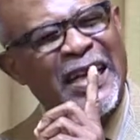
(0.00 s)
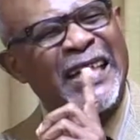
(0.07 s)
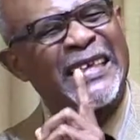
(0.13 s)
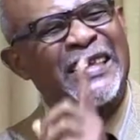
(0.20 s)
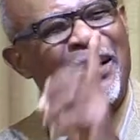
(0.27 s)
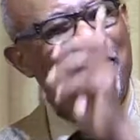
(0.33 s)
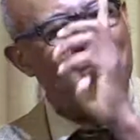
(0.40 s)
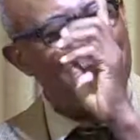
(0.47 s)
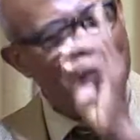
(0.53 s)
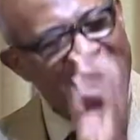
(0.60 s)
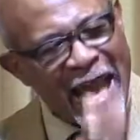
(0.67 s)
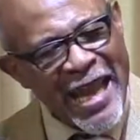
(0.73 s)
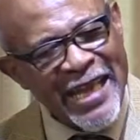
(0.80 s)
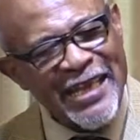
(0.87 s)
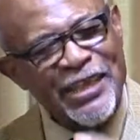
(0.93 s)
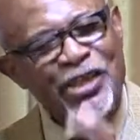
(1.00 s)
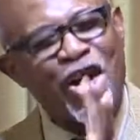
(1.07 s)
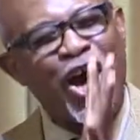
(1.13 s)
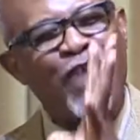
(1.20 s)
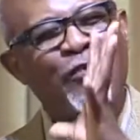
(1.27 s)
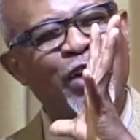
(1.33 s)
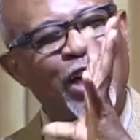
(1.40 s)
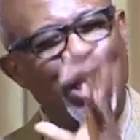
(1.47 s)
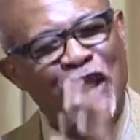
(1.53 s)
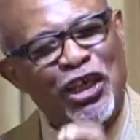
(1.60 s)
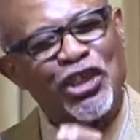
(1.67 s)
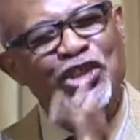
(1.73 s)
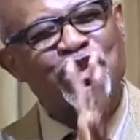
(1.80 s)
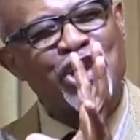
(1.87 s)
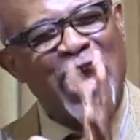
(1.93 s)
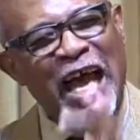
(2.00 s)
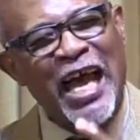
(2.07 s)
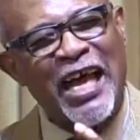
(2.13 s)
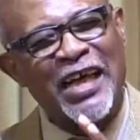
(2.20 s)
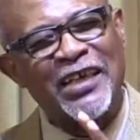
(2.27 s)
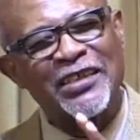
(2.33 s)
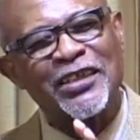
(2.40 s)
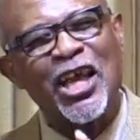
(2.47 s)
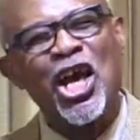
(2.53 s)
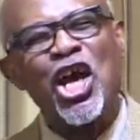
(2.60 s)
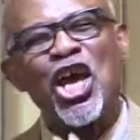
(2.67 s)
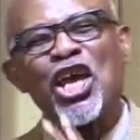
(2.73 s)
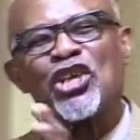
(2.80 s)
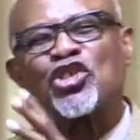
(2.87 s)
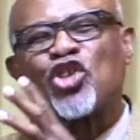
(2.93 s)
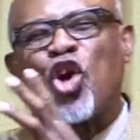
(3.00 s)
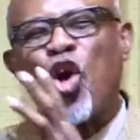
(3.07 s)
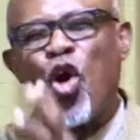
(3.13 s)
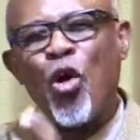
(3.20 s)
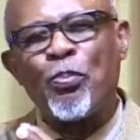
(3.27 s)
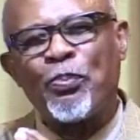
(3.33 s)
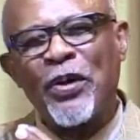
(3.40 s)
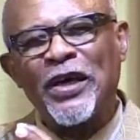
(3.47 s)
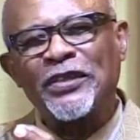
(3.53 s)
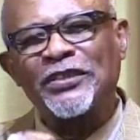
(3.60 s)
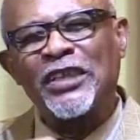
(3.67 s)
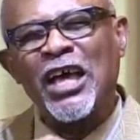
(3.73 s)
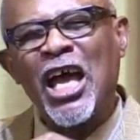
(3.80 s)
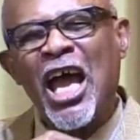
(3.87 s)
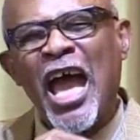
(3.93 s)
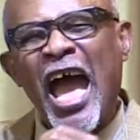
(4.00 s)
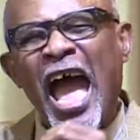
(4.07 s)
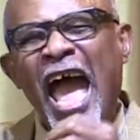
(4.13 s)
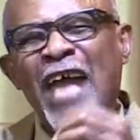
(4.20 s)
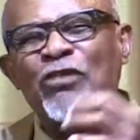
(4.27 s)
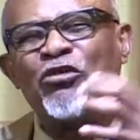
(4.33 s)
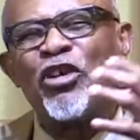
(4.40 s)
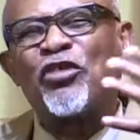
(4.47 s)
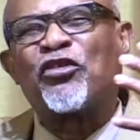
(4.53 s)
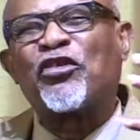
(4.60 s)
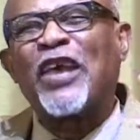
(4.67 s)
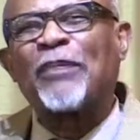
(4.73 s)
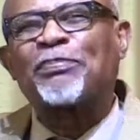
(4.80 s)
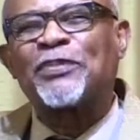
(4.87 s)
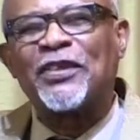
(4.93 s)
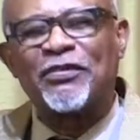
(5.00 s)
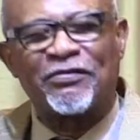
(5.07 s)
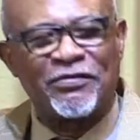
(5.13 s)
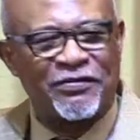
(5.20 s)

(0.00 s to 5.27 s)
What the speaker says: the mind of a little child is open and receptive,